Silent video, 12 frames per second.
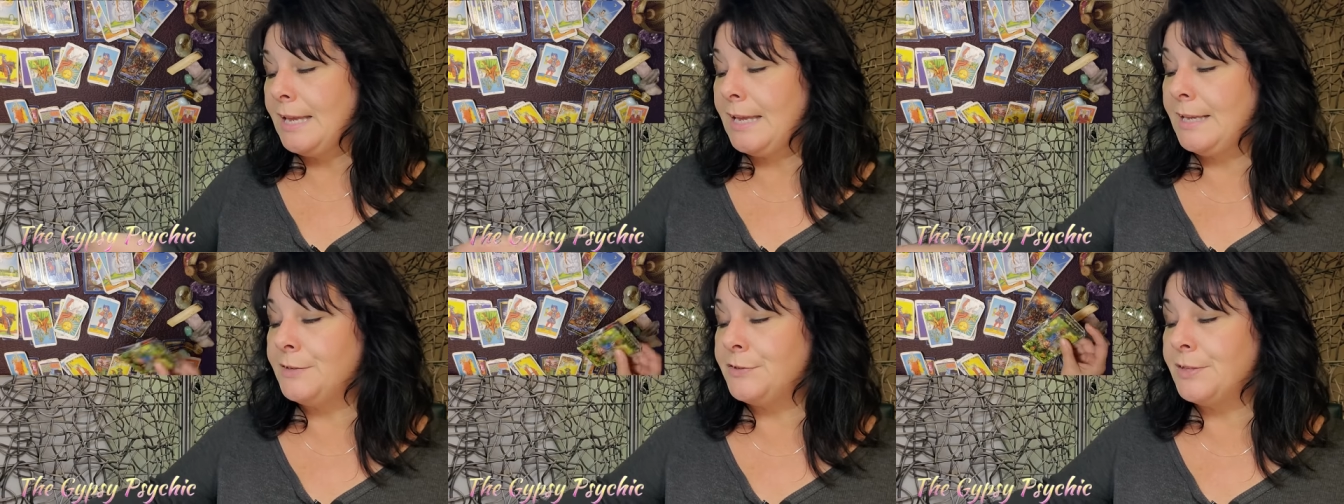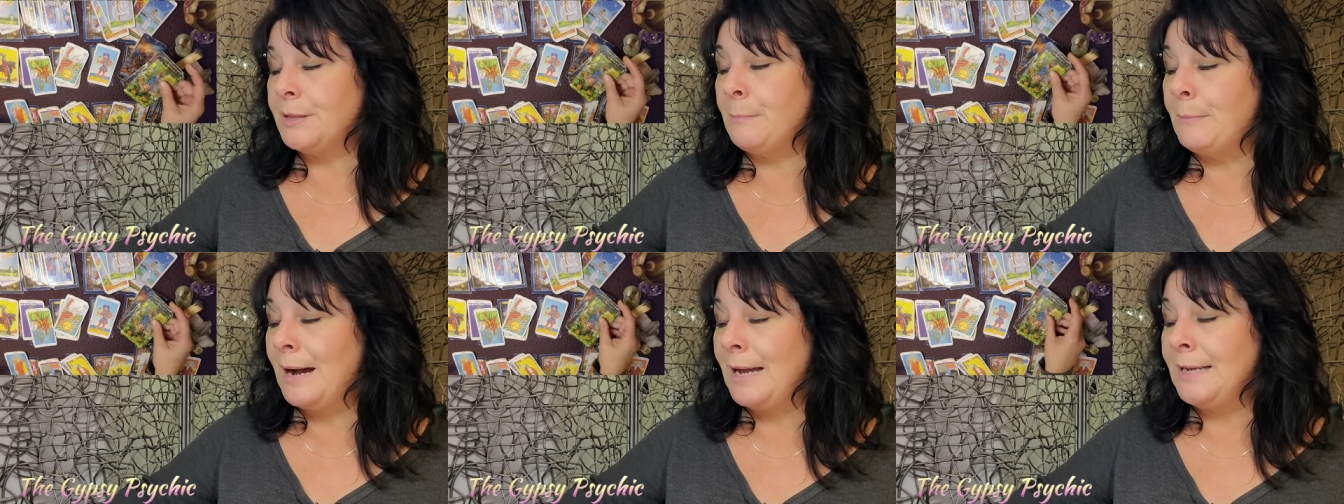is the
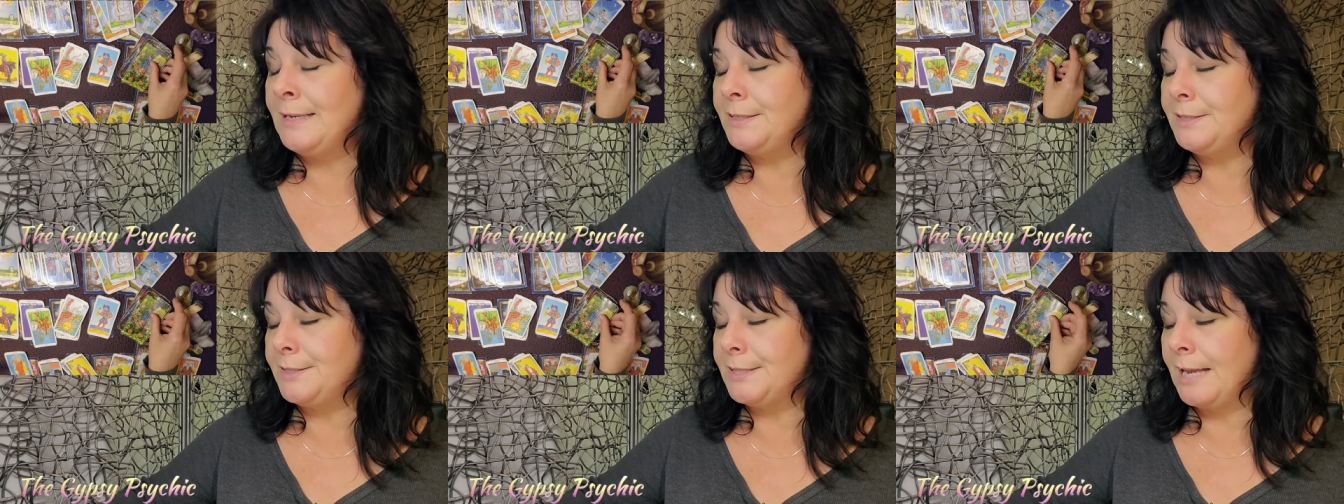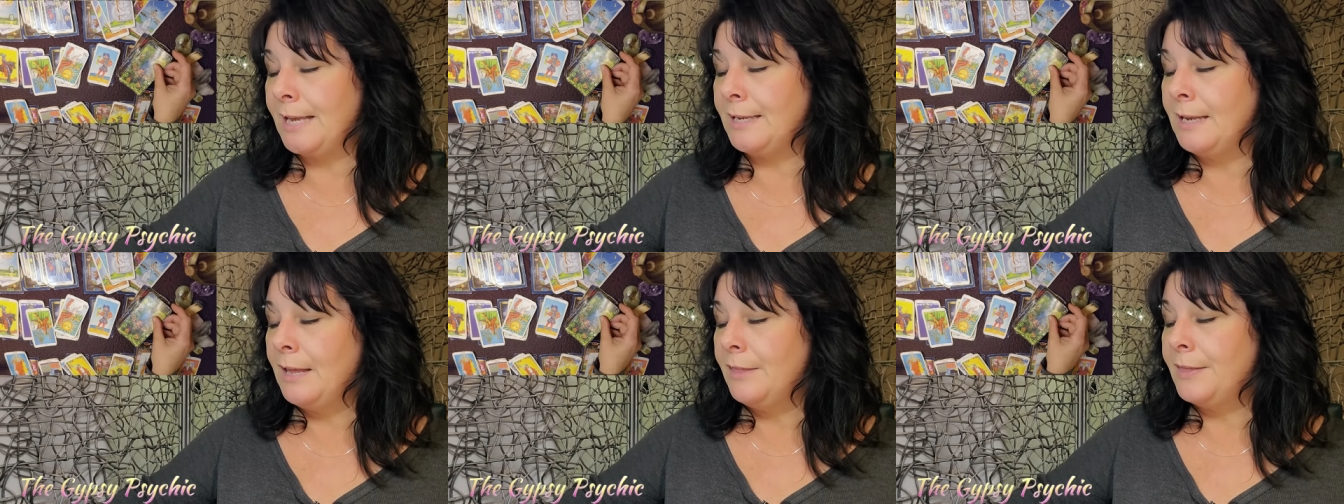
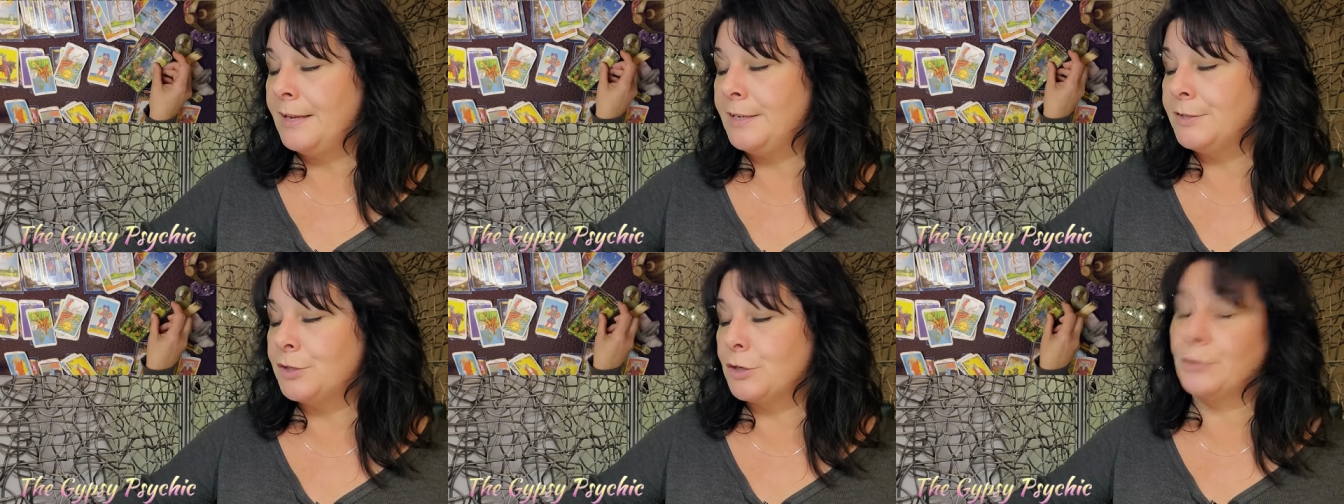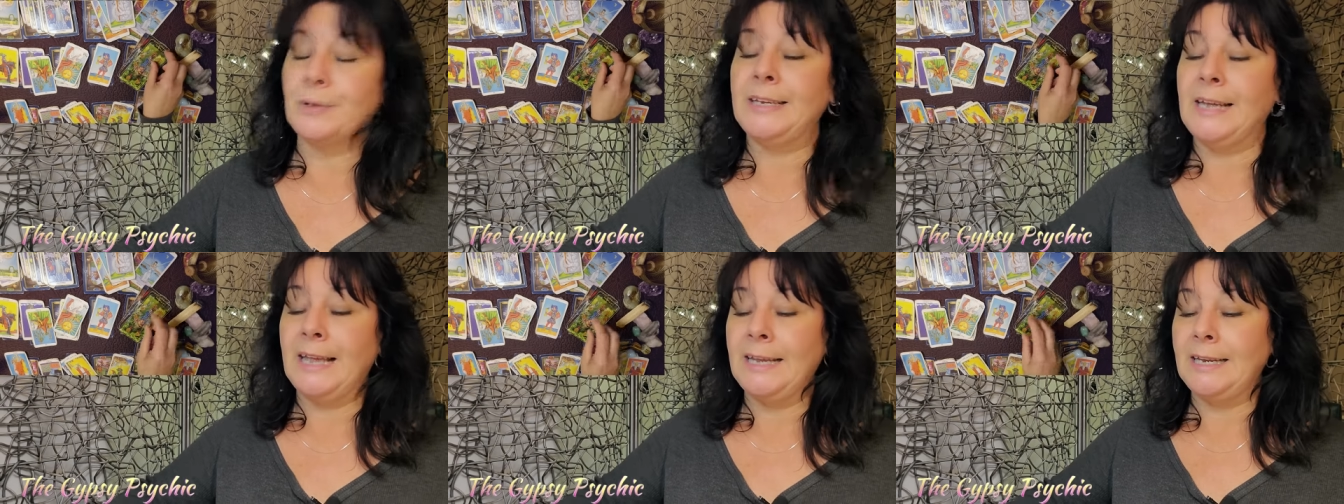mindset that is
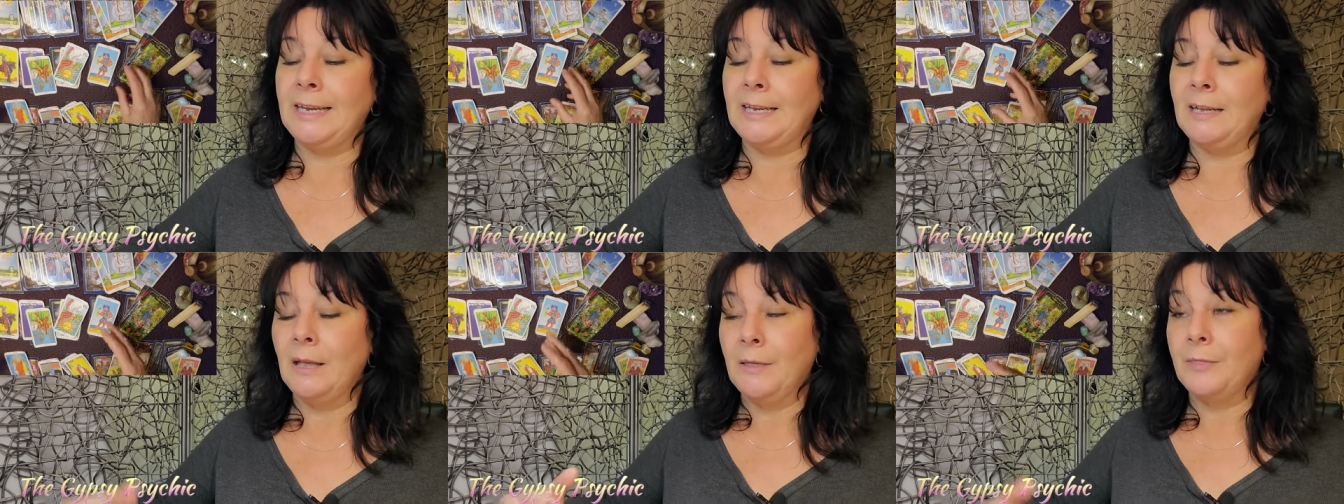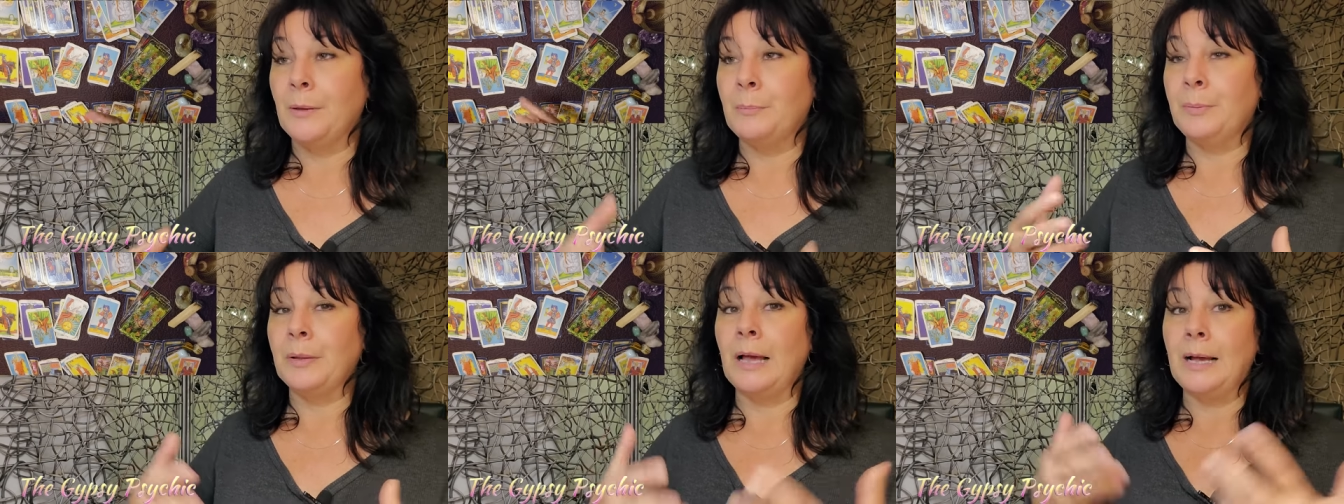creating the
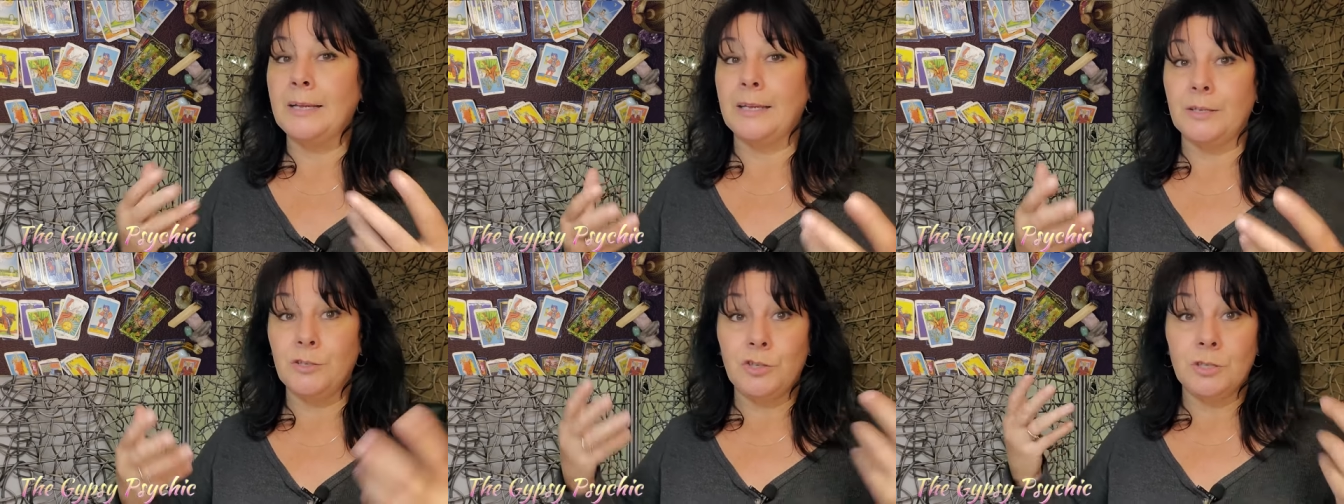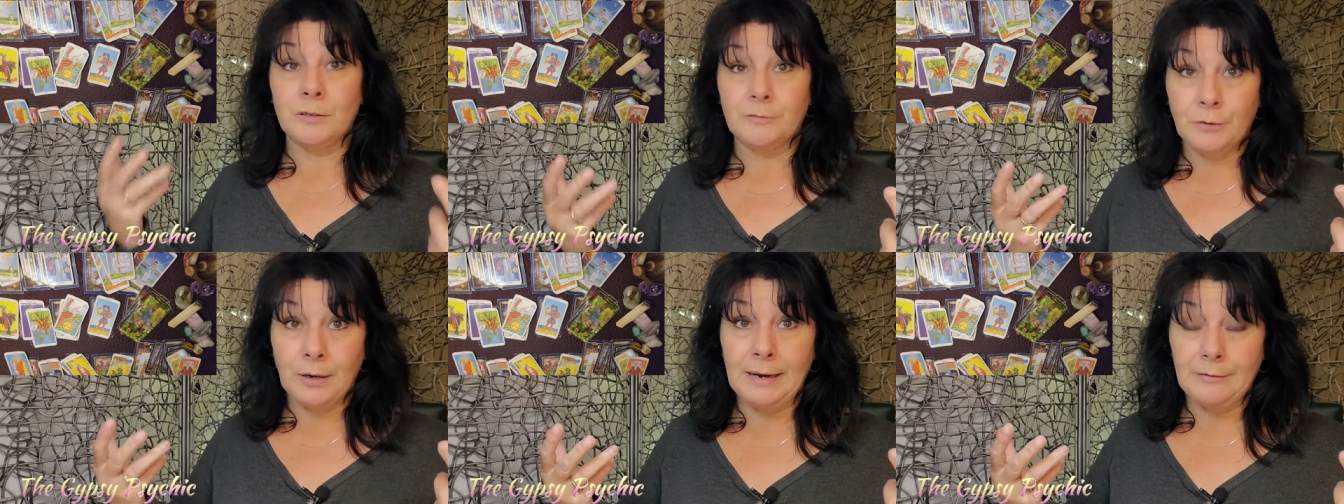blockage
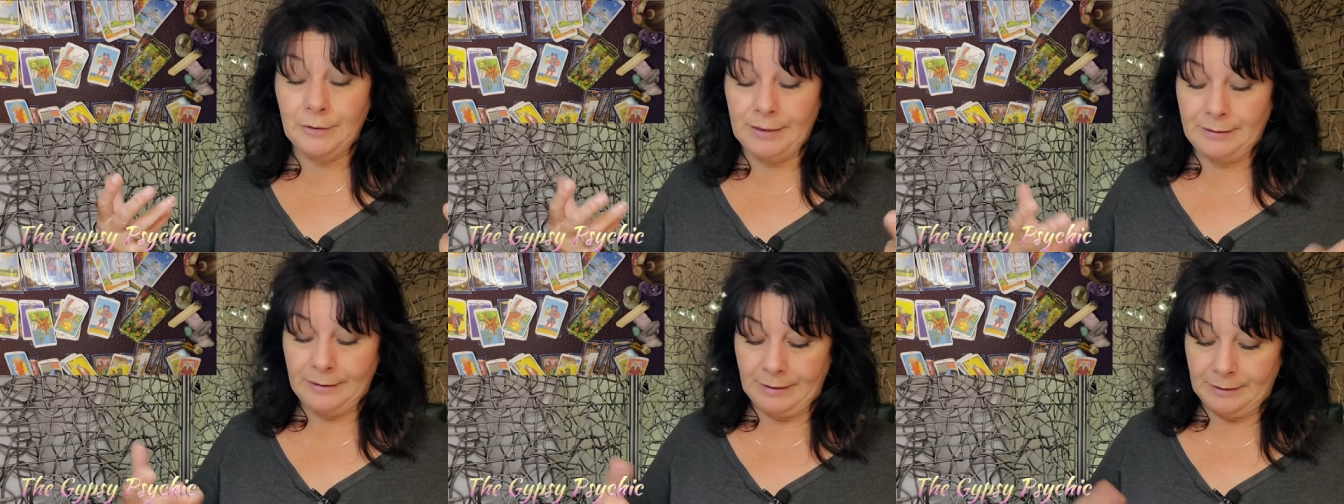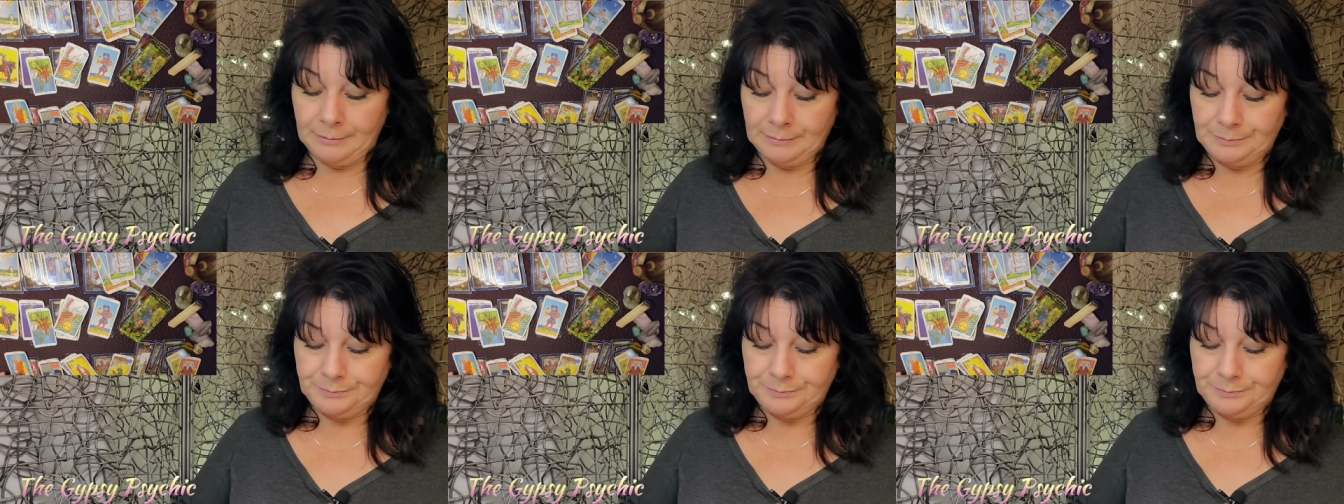for everything